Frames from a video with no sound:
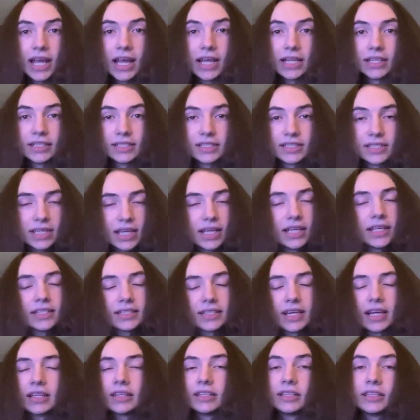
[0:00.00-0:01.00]
and staying
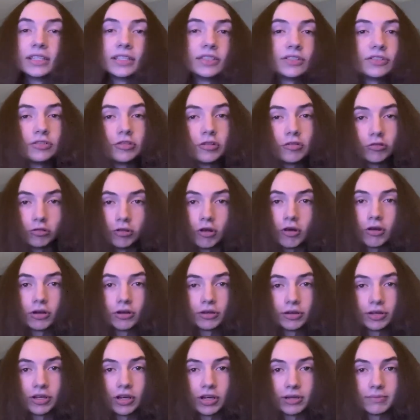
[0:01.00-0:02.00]
silent is no
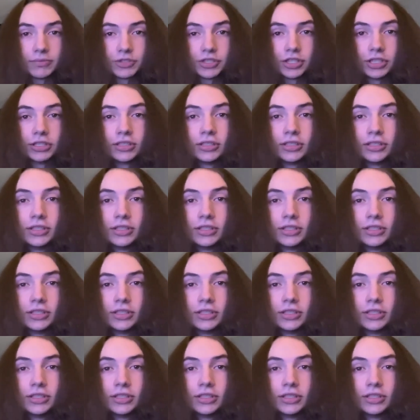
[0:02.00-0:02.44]
longer an option.